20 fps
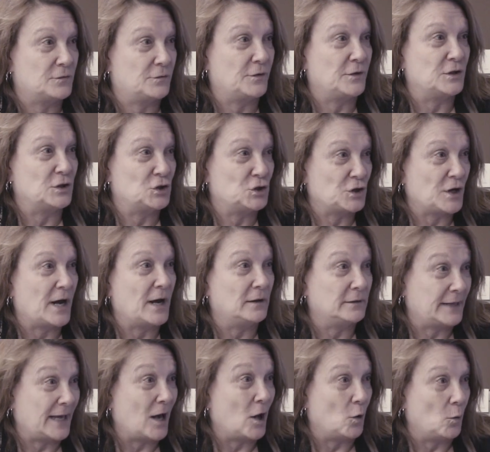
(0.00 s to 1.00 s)
for this
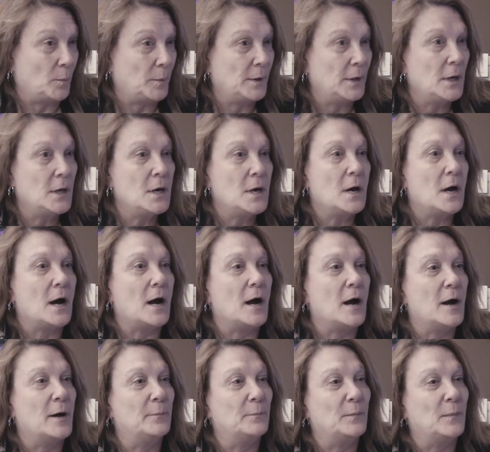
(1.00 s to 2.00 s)
child, help.
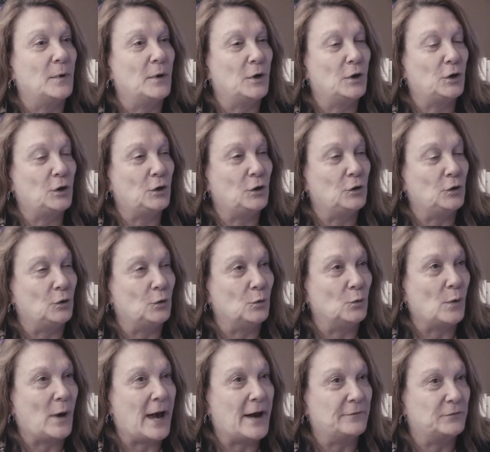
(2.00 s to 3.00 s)

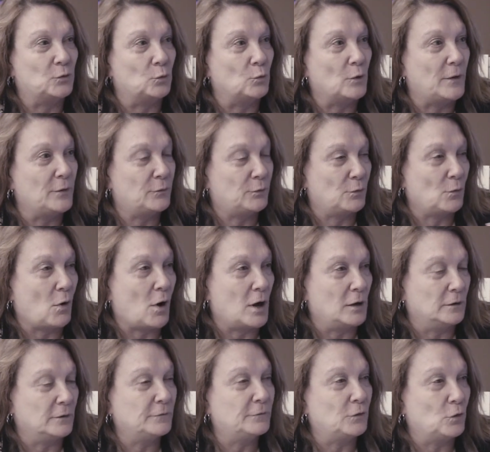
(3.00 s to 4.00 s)
You have to run through
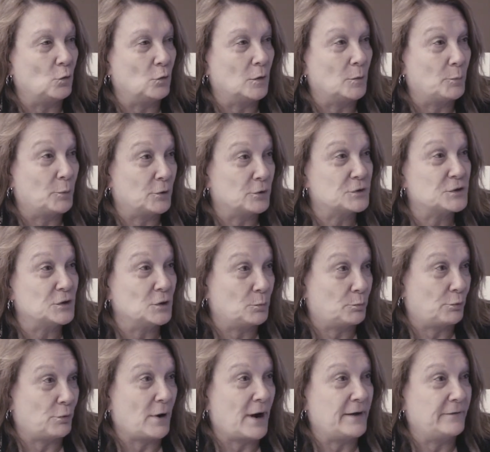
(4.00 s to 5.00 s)
all of your personal
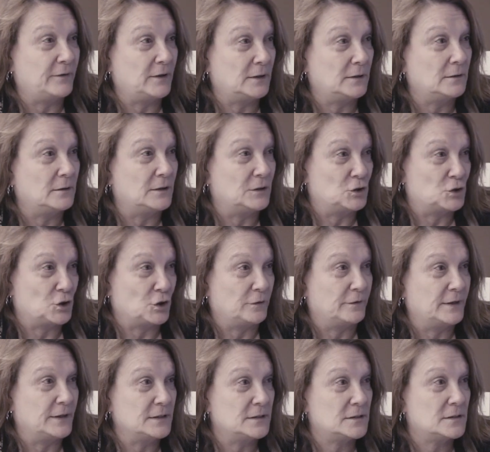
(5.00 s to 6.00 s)
private
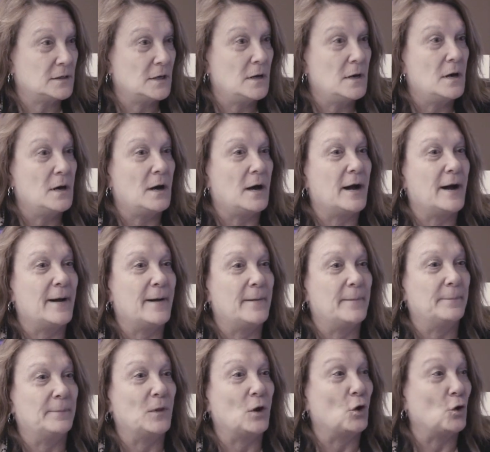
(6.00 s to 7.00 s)
insurance,
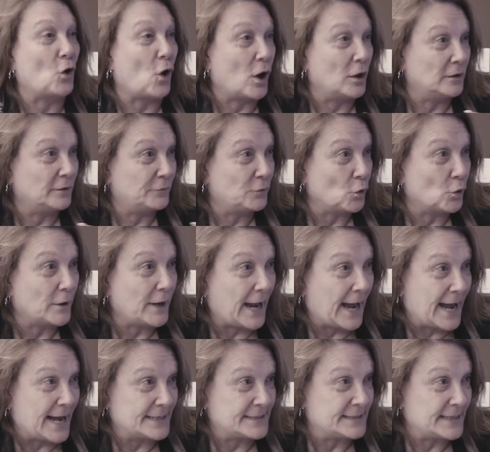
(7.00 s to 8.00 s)
all of your
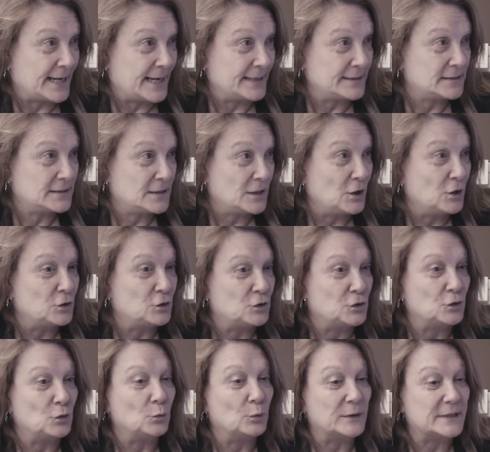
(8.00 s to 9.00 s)
assets
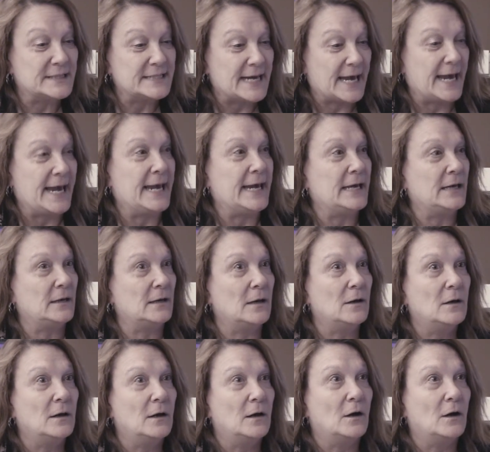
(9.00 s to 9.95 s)
to retain